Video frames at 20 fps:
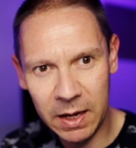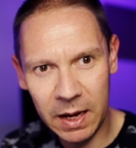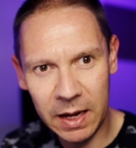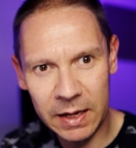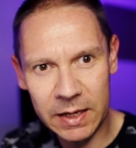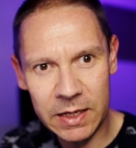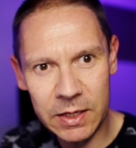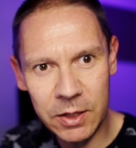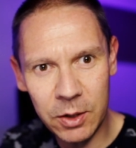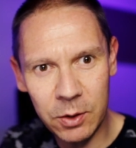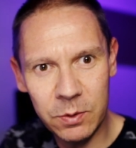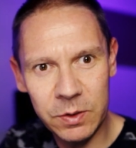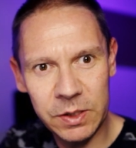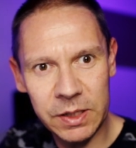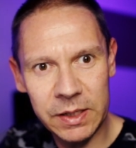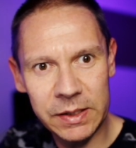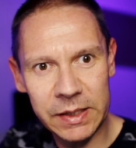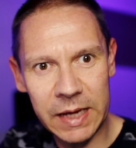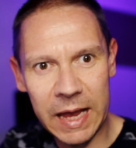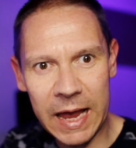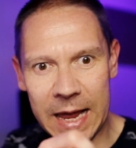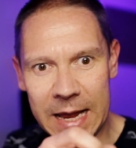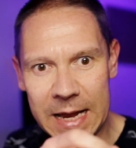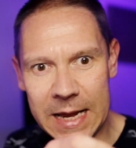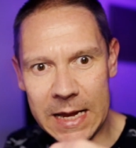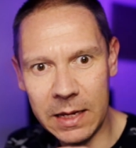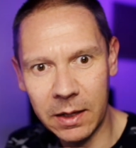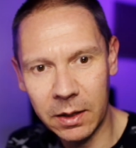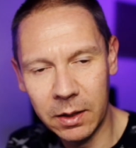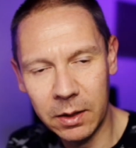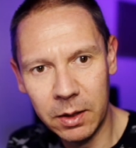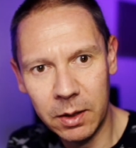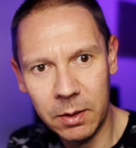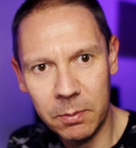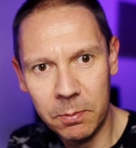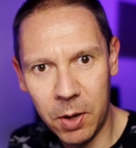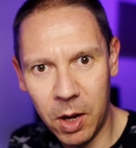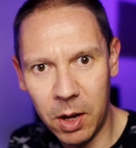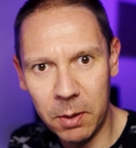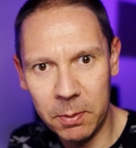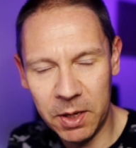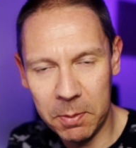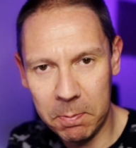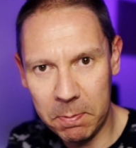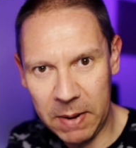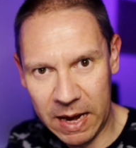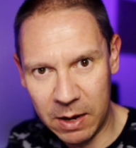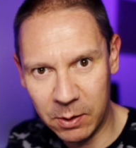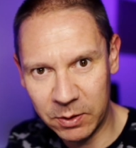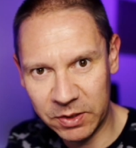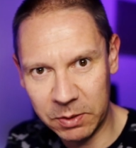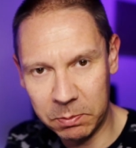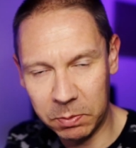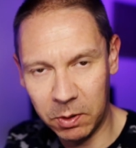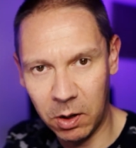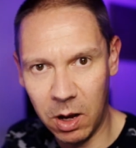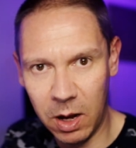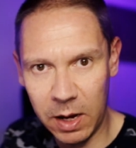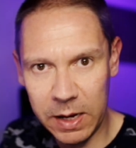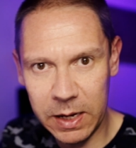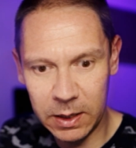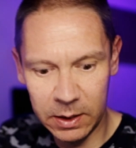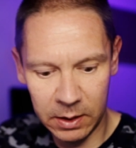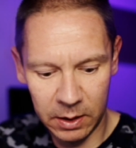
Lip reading: and it uses a permanent power supply